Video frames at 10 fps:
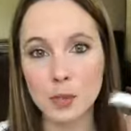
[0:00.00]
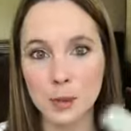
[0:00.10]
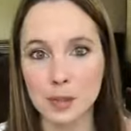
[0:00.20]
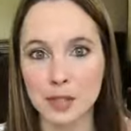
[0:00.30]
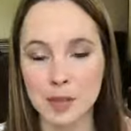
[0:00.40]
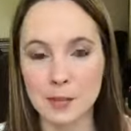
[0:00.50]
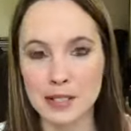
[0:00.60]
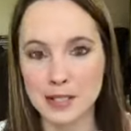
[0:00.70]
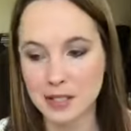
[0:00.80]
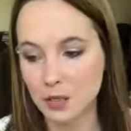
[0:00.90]
prep your lips
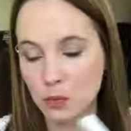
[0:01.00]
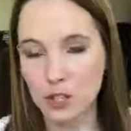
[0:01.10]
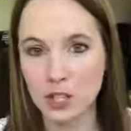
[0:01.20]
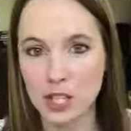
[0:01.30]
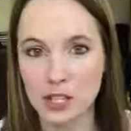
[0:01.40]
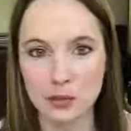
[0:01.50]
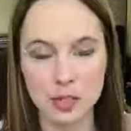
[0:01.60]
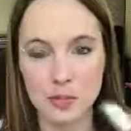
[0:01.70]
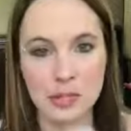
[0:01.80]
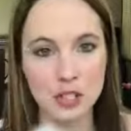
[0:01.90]
instead of witch hazel.
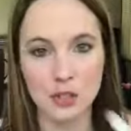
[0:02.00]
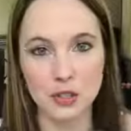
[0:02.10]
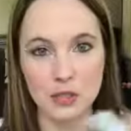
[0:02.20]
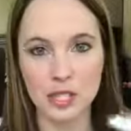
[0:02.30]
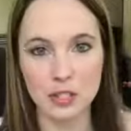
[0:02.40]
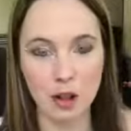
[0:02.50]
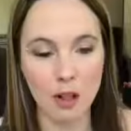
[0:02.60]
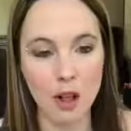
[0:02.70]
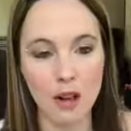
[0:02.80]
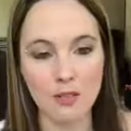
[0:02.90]
Just make sure you get it
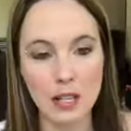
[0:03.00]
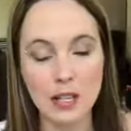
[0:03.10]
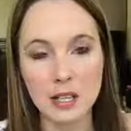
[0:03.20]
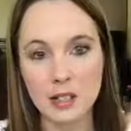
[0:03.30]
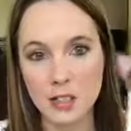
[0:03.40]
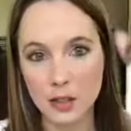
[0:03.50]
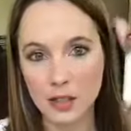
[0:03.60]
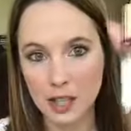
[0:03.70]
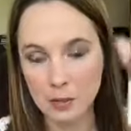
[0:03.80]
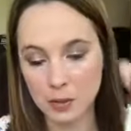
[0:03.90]
all off. So
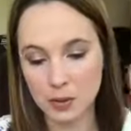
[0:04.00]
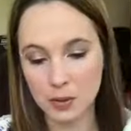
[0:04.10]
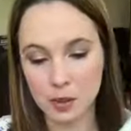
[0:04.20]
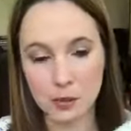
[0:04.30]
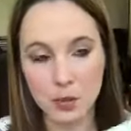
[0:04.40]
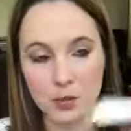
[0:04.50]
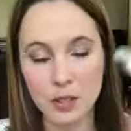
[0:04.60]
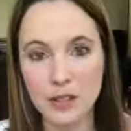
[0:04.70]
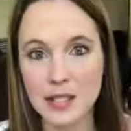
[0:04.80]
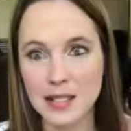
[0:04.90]
it comes with a
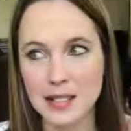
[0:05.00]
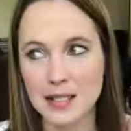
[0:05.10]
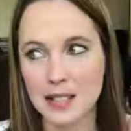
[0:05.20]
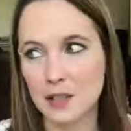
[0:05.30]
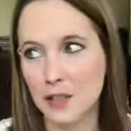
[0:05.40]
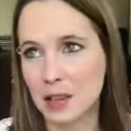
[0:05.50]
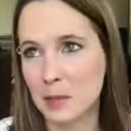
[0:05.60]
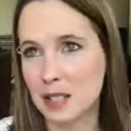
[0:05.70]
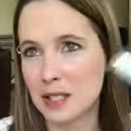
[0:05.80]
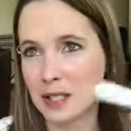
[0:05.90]
remover. This has like
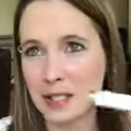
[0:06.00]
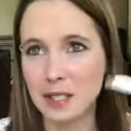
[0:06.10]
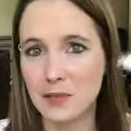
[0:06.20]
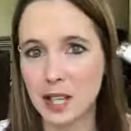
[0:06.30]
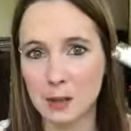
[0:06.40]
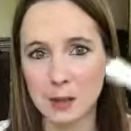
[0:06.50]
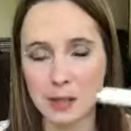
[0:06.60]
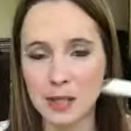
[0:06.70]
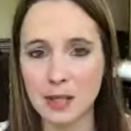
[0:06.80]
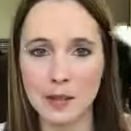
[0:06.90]
vitamin C, vitamin
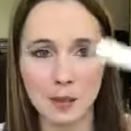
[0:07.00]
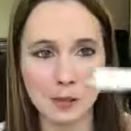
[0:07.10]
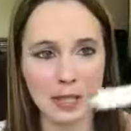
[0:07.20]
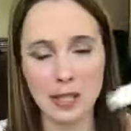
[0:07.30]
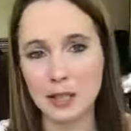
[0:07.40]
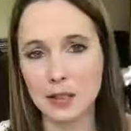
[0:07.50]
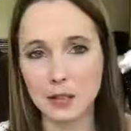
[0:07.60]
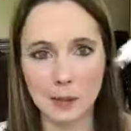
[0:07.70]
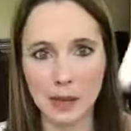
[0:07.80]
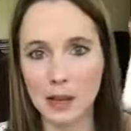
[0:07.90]
B, vitamin E,
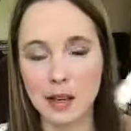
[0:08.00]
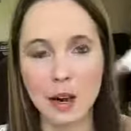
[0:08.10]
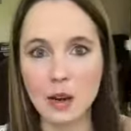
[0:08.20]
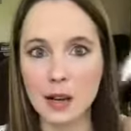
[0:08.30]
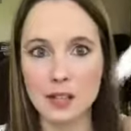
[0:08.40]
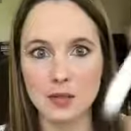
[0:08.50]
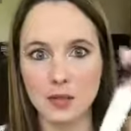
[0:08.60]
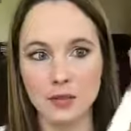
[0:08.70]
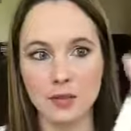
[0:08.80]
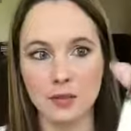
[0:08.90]
vitamin A, all kinds of
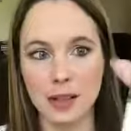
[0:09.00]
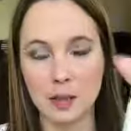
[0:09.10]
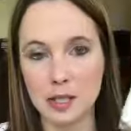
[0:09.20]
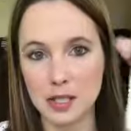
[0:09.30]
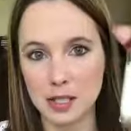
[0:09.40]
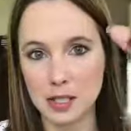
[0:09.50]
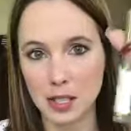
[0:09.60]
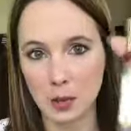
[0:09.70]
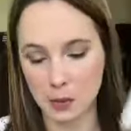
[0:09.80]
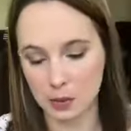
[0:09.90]
different vitamins in it to
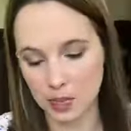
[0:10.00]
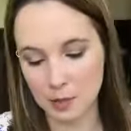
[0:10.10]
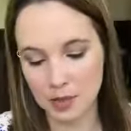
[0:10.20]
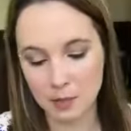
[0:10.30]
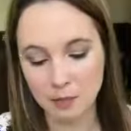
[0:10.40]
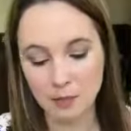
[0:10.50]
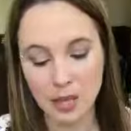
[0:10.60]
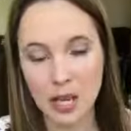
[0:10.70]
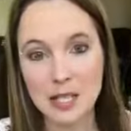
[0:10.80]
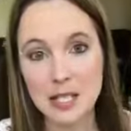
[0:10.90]
help your lips.
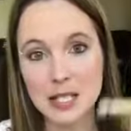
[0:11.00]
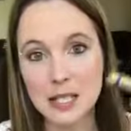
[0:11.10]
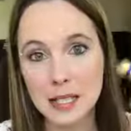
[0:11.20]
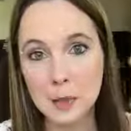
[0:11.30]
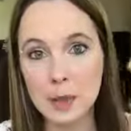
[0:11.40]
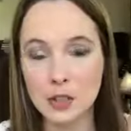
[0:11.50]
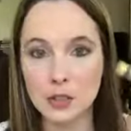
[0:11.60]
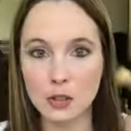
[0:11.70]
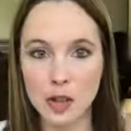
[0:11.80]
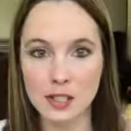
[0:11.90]
And sleep in
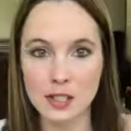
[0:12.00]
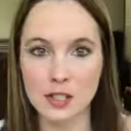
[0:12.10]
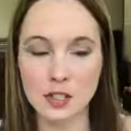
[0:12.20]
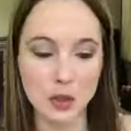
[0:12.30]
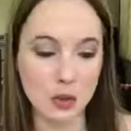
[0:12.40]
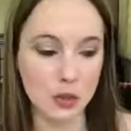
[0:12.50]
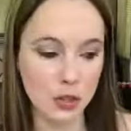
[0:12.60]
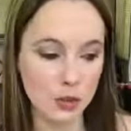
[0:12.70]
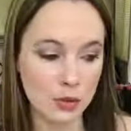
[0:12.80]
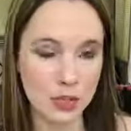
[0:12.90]
your glosses. Don't
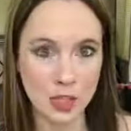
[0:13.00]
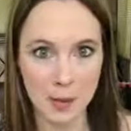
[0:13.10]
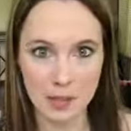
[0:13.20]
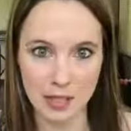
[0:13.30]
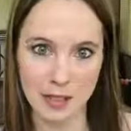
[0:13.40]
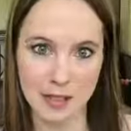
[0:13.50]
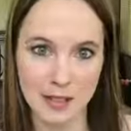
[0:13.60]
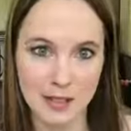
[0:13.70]
use chapstick.